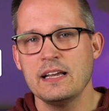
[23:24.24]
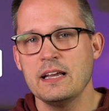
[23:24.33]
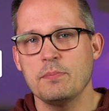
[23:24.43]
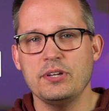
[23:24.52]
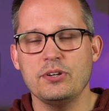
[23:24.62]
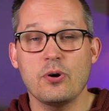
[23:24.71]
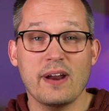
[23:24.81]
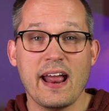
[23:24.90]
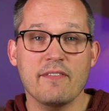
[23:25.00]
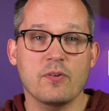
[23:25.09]
but you don't
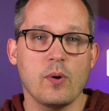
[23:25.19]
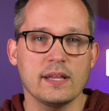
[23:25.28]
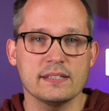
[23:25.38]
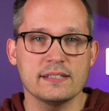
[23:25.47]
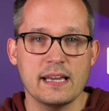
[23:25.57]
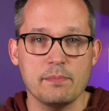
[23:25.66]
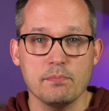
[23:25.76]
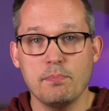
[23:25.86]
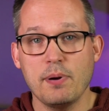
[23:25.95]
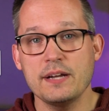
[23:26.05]
have quite the
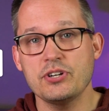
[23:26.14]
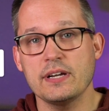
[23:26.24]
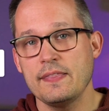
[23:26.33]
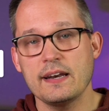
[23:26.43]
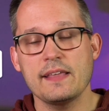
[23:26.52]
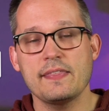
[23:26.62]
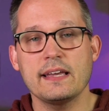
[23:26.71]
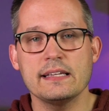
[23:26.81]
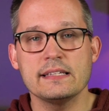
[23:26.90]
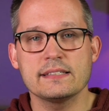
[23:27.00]
same budget, then I
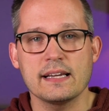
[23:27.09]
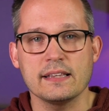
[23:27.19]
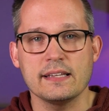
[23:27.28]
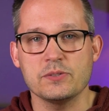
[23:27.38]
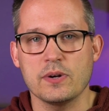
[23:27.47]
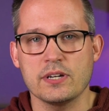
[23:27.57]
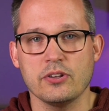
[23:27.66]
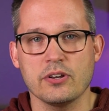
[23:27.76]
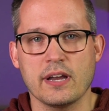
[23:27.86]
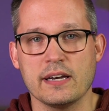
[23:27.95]
think Insightly is one to
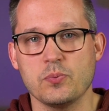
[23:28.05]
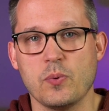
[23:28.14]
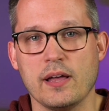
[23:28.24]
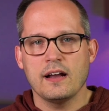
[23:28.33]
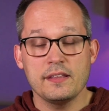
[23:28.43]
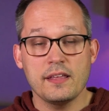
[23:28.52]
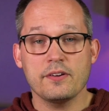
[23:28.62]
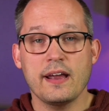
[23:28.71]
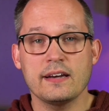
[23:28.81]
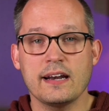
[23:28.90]
look at as well. On the
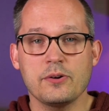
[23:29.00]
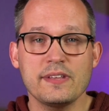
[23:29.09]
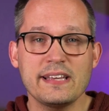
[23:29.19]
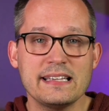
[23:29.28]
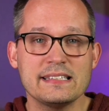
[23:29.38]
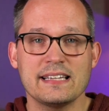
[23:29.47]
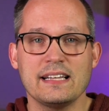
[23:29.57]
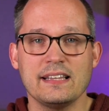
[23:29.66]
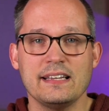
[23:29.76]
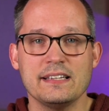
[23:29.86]
other hand, I don't think
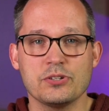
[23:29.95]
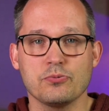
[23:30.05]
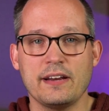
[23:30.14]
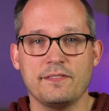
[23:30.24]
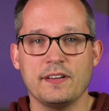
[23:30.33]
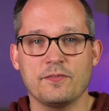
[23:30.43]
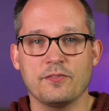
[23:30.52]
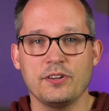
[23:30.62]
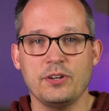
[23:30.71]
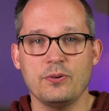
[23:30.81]
Insightly is the right fit
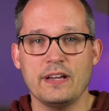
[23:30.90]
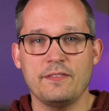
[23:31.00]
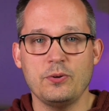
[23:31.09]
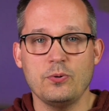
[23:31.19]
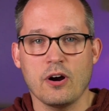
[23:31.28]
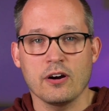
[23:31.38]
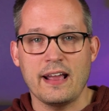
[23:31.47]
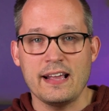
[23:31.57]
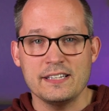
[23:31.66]
for you if you are a